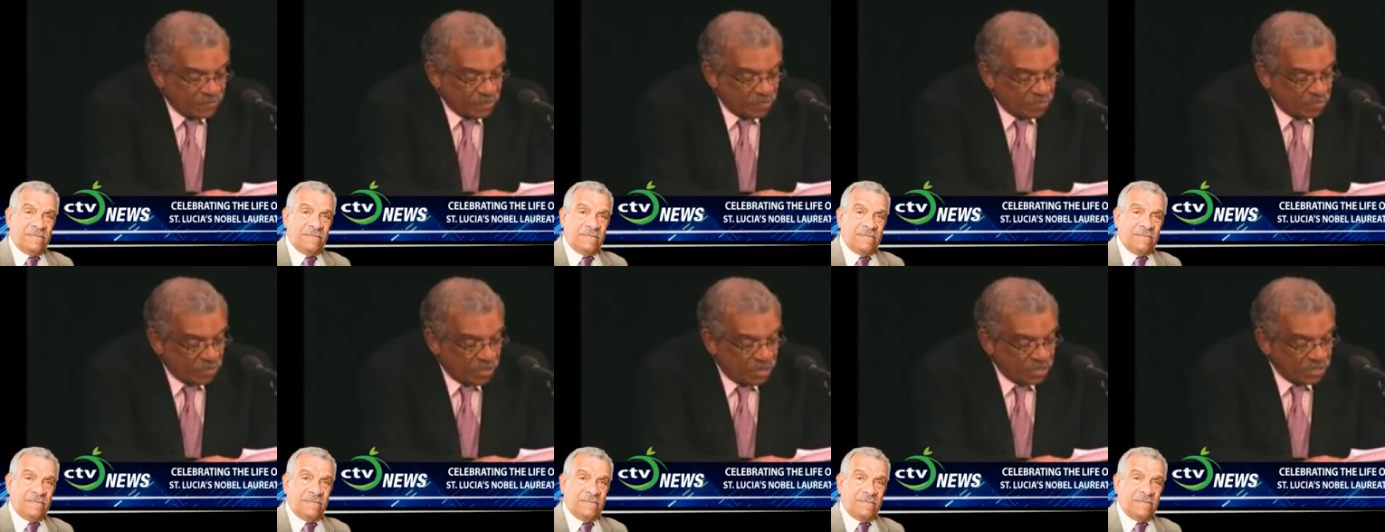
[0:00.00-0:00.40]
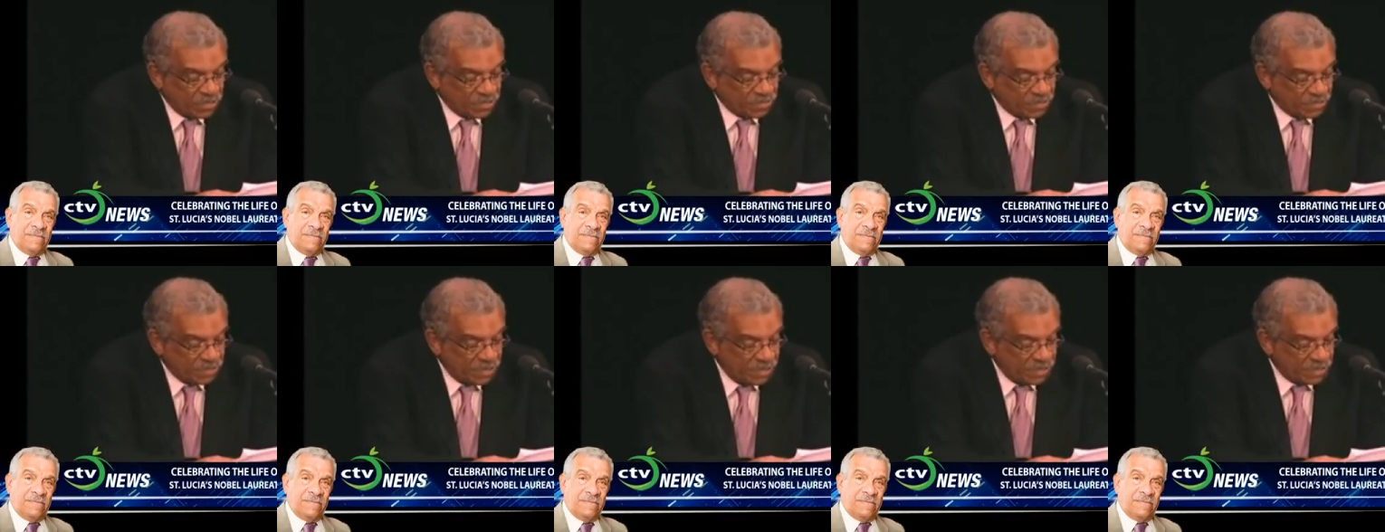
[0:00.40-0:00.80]
Speaker 1: a
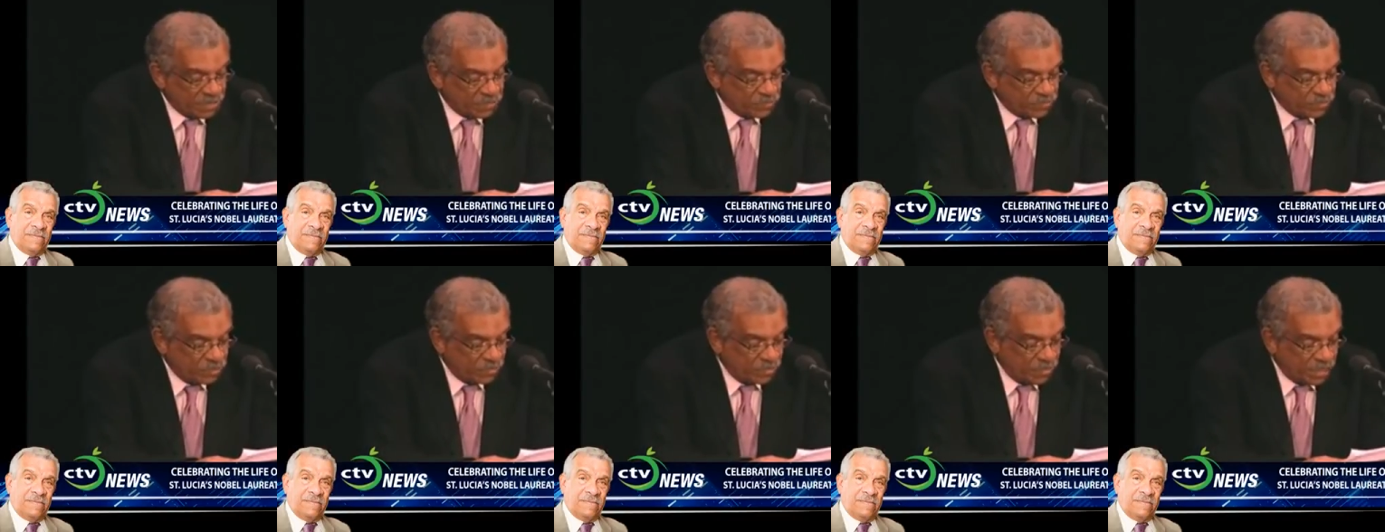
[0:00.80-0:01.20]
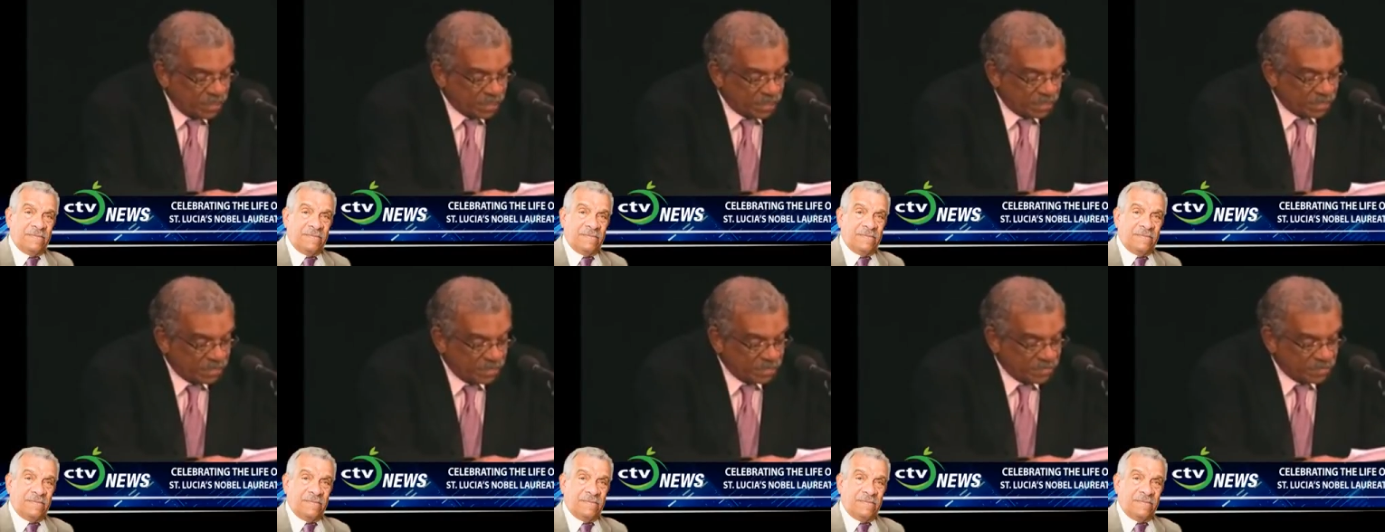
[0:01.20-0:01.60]
policy that will make
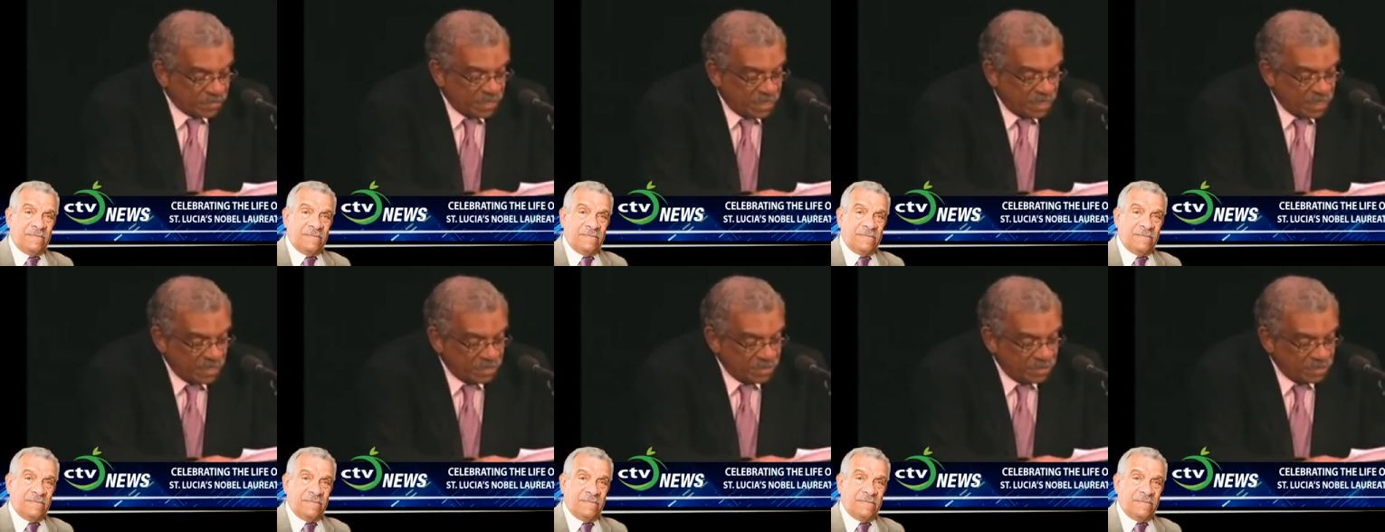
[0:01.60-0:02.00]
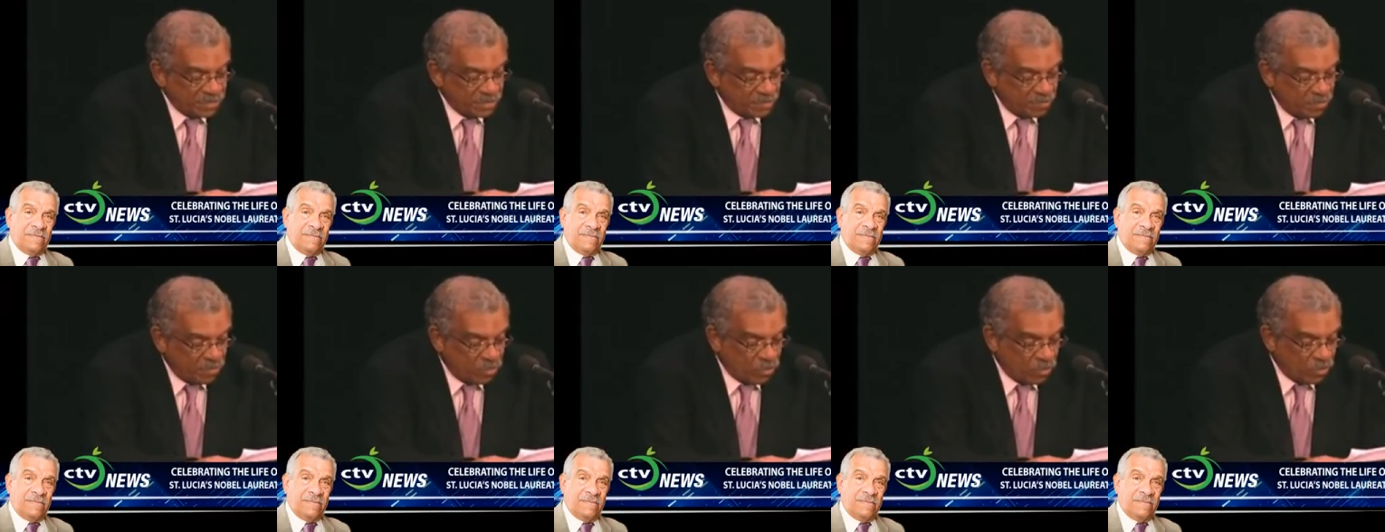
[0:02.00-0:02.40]
this island
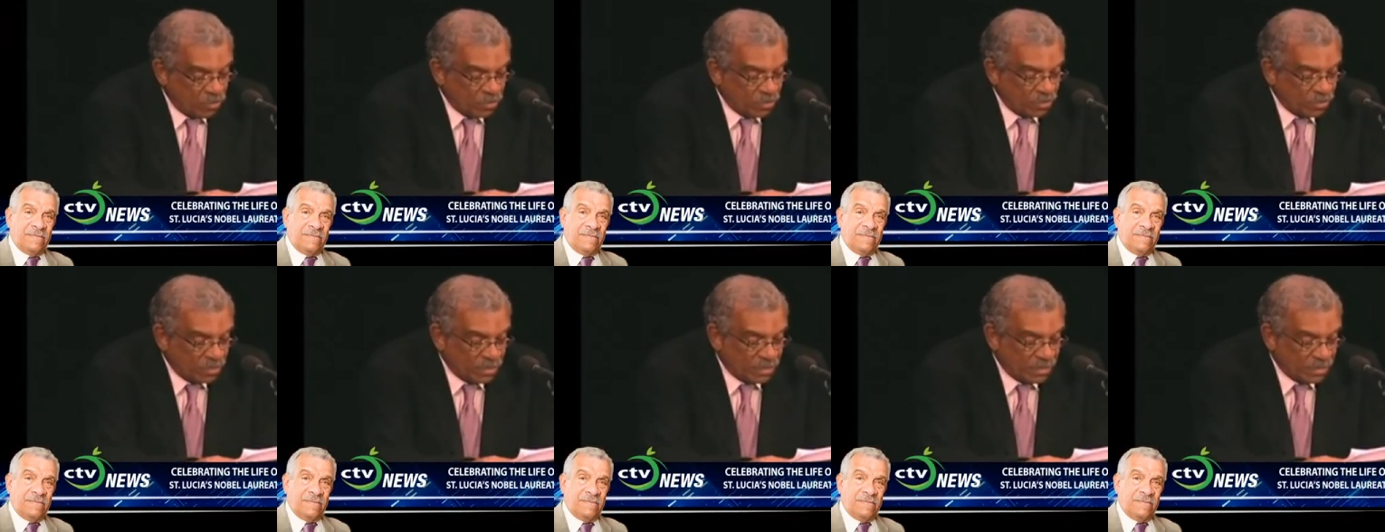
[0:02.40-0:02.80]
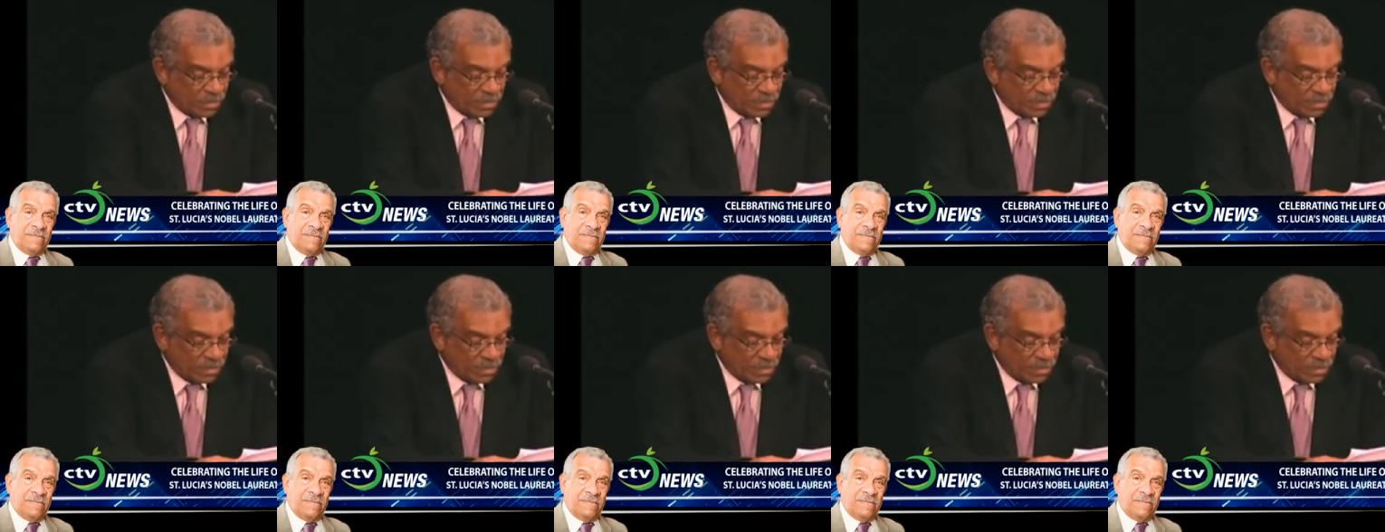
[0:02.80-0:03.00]
a mall.